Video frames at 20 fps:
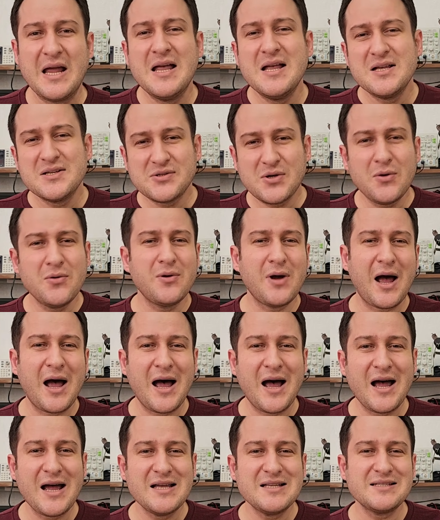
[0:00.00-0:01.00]
So
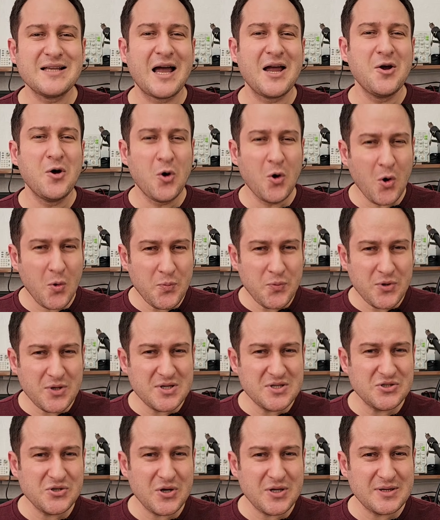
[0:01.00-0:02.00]
guys, I hope you
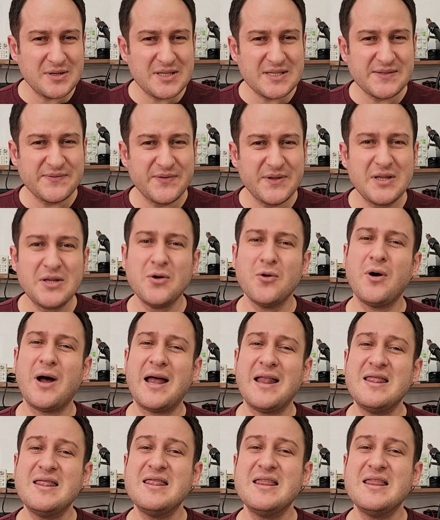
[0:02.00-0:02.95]
enjoyed this video and